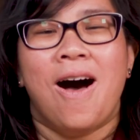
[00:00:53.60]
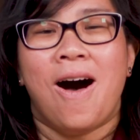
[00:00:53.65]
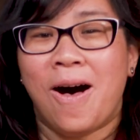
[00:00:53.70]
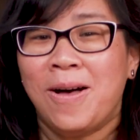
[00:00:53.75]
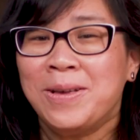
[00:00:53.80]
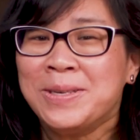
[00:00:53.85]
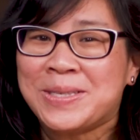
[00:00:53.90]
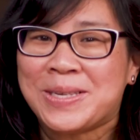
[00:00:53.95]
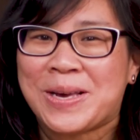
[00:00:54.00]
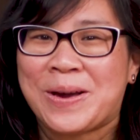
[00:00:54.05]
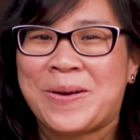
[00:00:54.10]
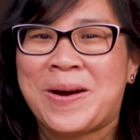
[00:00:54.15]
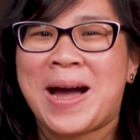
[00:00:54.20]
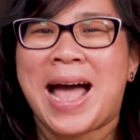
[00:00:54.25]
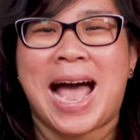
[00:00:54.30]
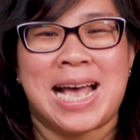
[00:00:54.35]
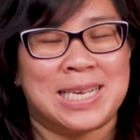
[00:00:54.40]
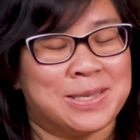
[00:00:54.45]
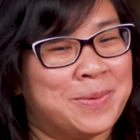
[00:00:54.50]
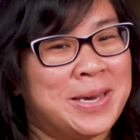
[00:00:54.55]
Also,
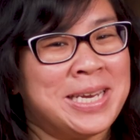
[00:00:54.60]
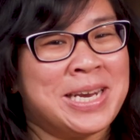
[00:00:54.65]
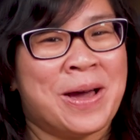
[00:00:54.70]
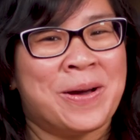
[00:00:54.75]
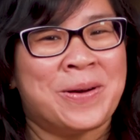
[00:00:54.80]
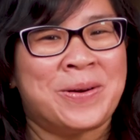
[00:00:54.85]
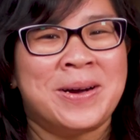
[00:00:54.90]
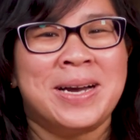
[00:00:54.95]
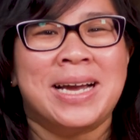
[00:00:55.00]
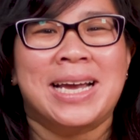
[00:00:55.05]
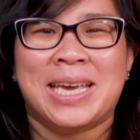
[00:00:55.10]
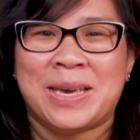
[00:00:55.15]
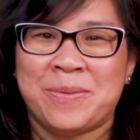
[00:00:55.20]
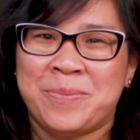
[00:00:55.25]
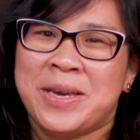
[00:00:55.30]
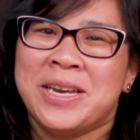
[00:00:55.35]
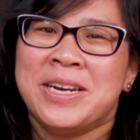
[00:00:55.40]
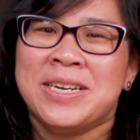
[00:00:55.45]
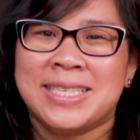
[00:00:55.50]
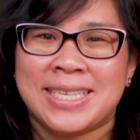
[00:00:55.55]
as we know,
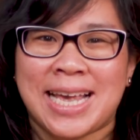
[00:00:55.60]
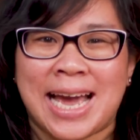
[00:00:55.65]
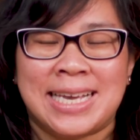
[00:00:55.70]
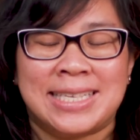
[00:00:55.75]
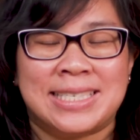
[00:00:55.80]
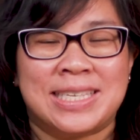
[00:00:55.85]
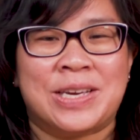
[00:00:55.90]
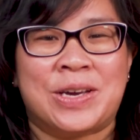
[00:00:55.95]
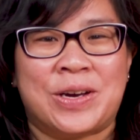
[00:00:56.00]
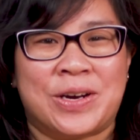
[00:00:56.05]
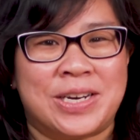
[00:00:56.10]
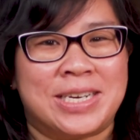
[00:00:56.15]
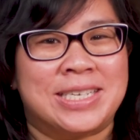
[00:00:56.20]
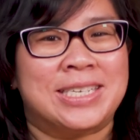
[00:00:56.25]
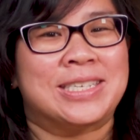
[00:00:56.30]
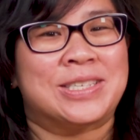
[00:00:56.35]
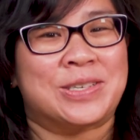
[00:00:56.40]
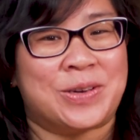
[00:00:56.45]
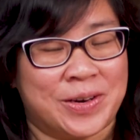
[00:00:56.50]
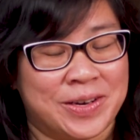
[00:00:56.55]
computer science
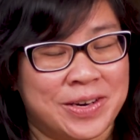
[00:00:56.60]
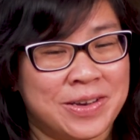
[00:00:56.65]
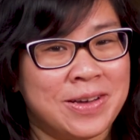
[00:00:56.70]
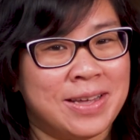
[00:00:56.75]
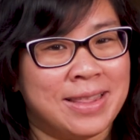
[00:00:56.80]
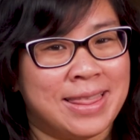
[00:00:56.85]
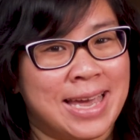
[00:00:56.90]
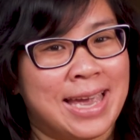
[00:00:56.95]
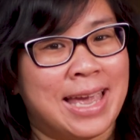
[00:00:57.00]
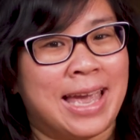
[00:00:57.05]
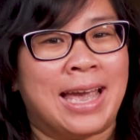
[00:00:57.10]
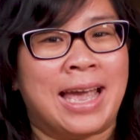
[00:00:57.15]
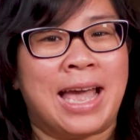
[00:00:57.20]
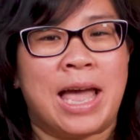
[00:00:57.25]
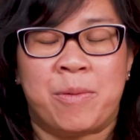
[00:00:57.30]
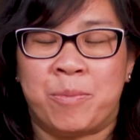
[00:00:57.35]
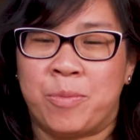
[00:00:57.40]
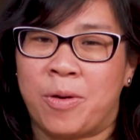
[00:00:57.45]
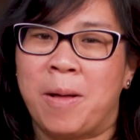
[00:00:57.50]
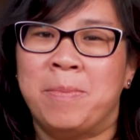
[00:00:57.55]
encourages critical thinking
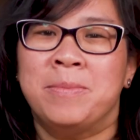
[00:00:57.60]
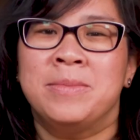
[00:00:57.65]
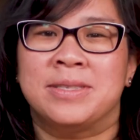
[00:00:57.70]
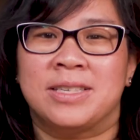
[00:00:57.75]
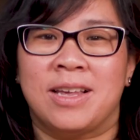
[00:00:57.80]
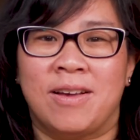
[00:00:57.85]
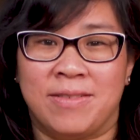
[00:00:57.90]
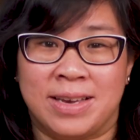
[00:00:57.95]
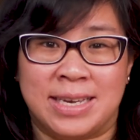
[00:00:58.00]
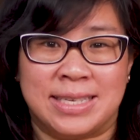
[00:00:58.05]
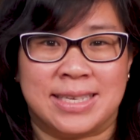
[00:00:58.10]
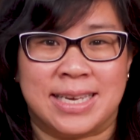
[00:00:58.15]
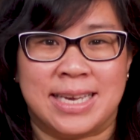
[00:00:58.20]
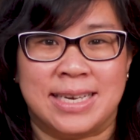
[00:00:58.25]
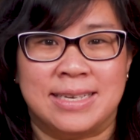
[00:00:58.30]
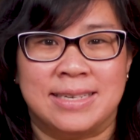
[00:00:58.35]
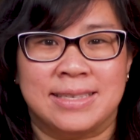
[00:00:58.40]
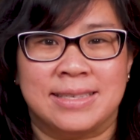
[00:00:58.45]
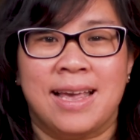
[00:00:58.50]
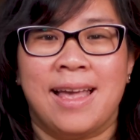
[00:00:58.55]
and problem-solving
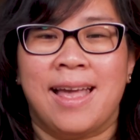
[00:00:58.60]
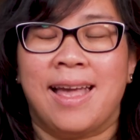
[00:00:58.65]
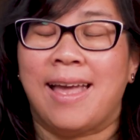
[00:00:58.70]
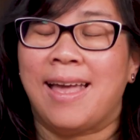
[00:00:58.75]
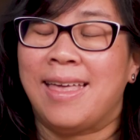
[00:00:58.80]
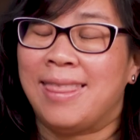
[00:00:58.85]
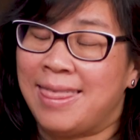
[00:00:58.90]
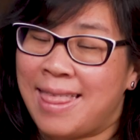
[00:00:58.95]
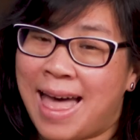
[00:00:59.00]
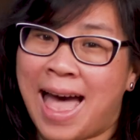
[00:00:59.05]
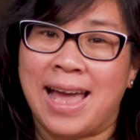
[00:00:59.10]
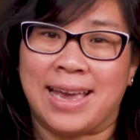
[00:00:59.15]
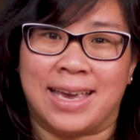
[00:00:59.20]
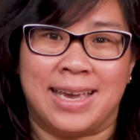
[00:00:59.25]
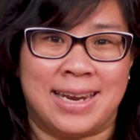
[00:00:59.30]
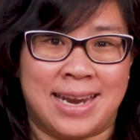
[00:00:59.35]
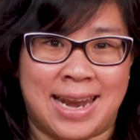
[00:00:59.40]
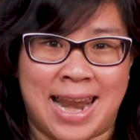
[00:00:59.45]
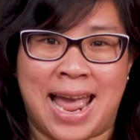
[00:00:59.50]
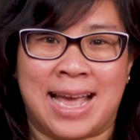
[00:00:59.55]
skills, and that
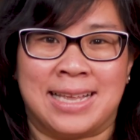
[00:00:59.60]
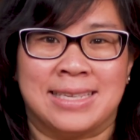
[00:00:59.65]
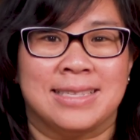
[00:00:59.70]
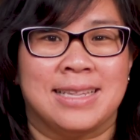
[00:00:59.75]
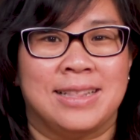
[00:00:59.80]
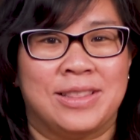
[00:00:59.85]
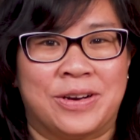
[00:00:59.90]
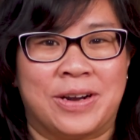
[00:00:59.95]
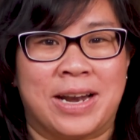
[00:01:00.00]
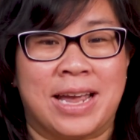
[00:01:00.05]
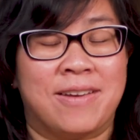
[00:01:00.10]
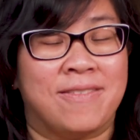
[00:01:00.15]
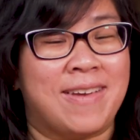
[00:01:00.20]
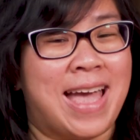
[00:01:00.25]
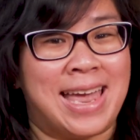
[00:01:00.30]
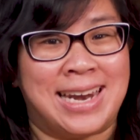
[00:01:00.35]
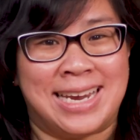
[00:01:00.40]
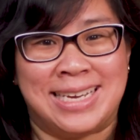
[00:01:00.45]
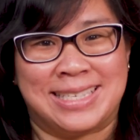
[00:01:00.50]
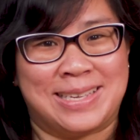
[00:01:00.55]
can enhance the learning of
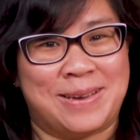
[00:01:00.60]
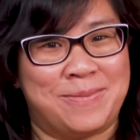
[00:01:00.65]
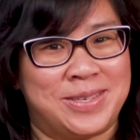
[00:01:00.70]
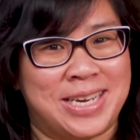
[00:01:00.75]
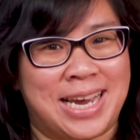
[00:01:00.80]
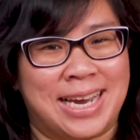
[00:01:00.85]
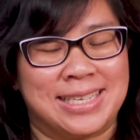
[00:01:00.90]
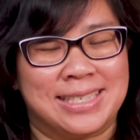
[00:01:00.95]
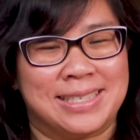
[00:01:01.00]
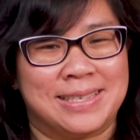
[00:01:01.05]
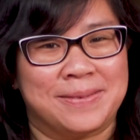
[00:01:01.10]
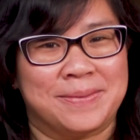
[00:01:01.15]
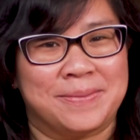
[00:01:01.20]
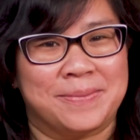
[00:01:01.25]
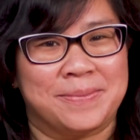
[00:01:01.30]
any subject.